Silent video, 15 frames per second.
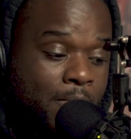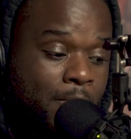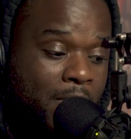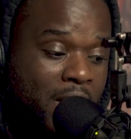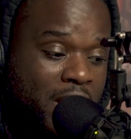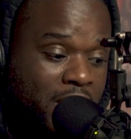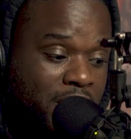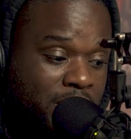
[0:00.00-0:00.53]
In
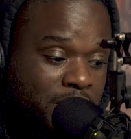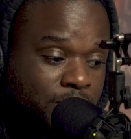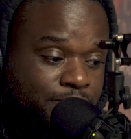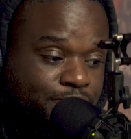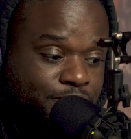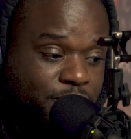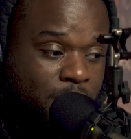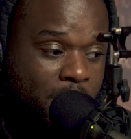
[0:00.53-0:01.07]

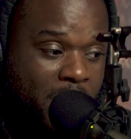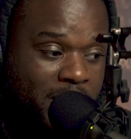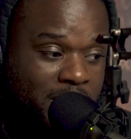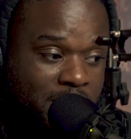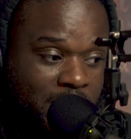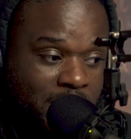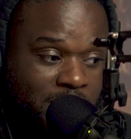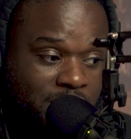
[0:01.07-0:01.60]
my
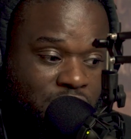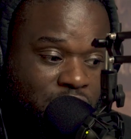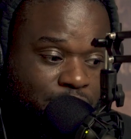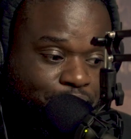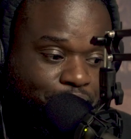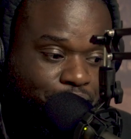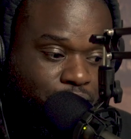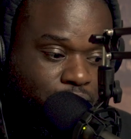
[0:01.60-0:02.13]

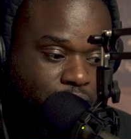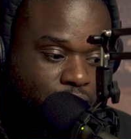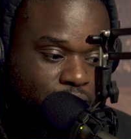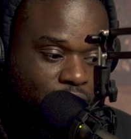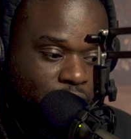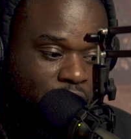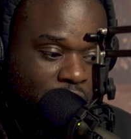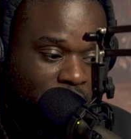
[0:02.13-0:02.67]
case,
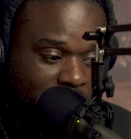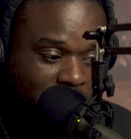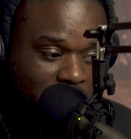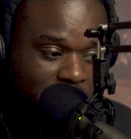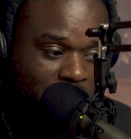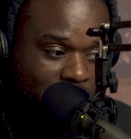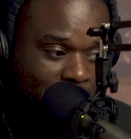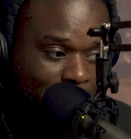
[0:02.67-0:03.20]

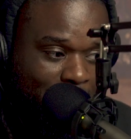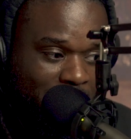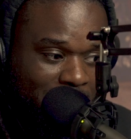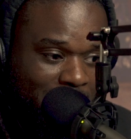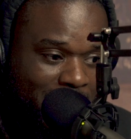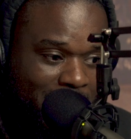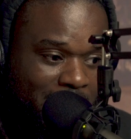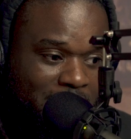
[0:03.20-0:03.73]
lately on my
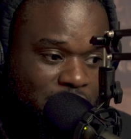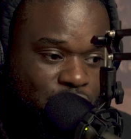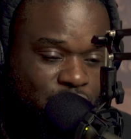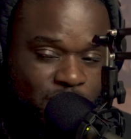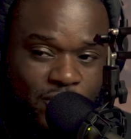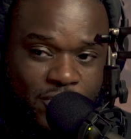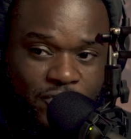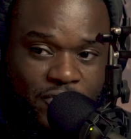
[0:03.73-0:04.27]

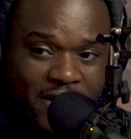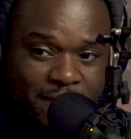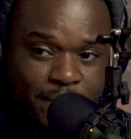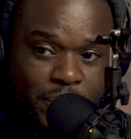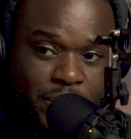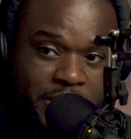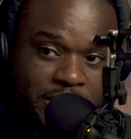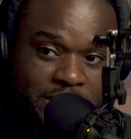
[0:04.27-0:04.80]
last 4 or
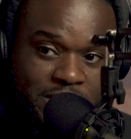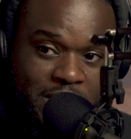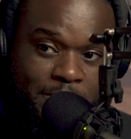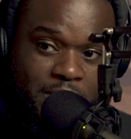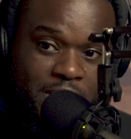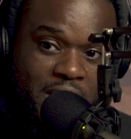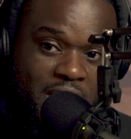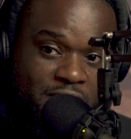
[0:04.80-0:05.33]
5 breedings,
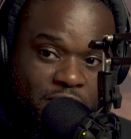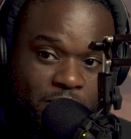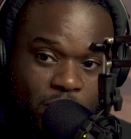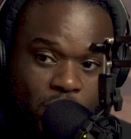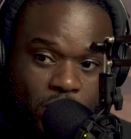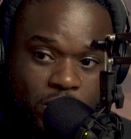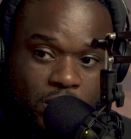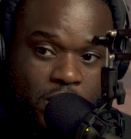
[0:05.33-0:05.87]
I've been
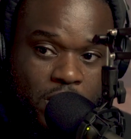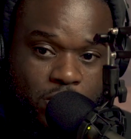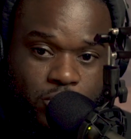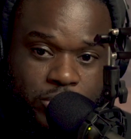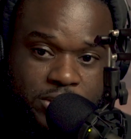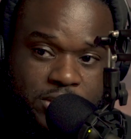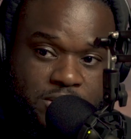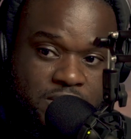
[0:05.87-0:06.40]
having more luck
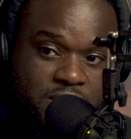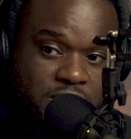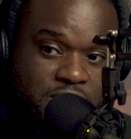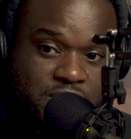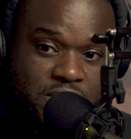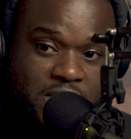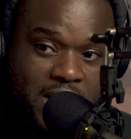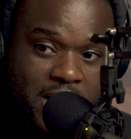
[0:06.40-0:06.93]
with the
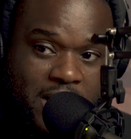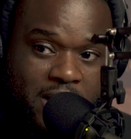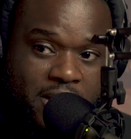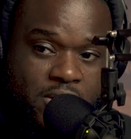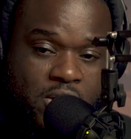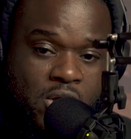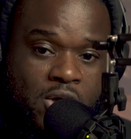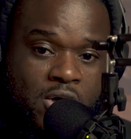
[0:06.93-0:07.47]

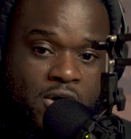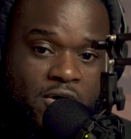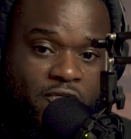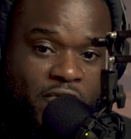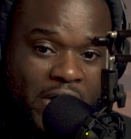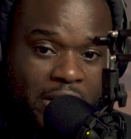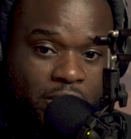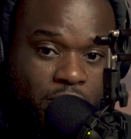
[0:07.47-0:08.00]
TCI,
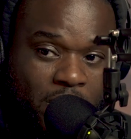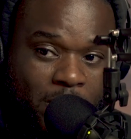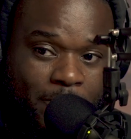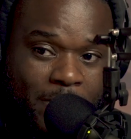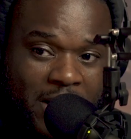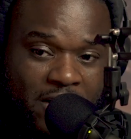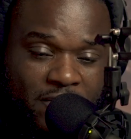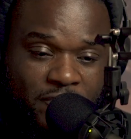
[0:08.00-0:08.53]
followed
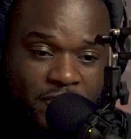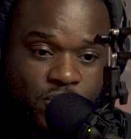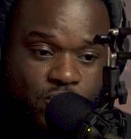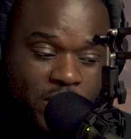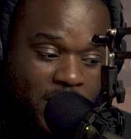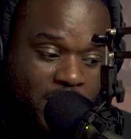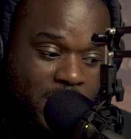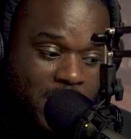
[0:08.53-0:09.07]
up by a
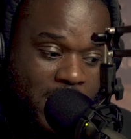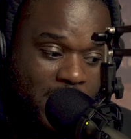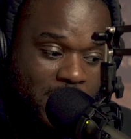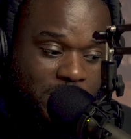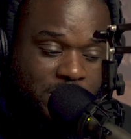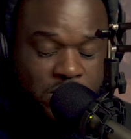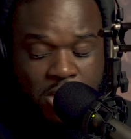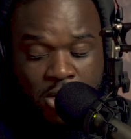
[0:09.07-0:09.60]
few
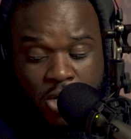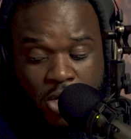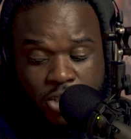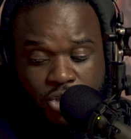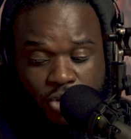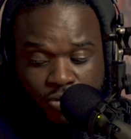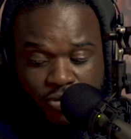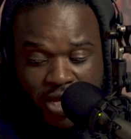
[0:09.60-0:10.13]
AIs.
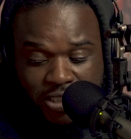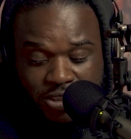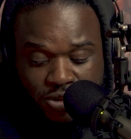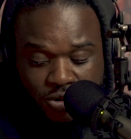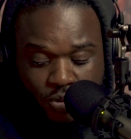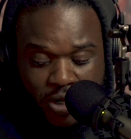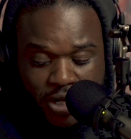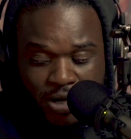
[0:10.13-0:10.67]
So
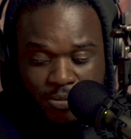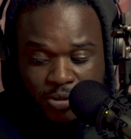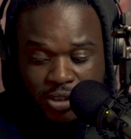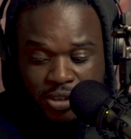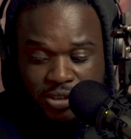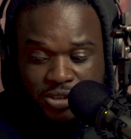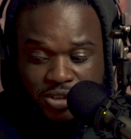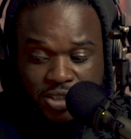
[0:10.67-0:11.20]
that's the way I'm
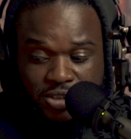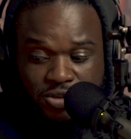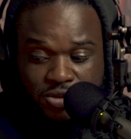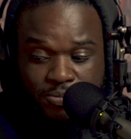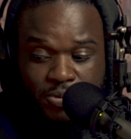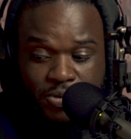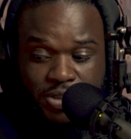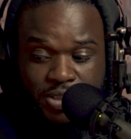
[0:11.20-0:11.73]
going to stick
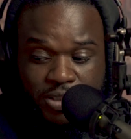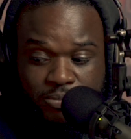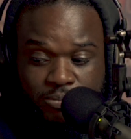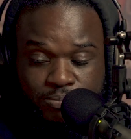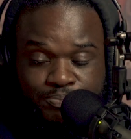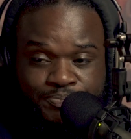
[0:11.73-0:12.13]
to breeding.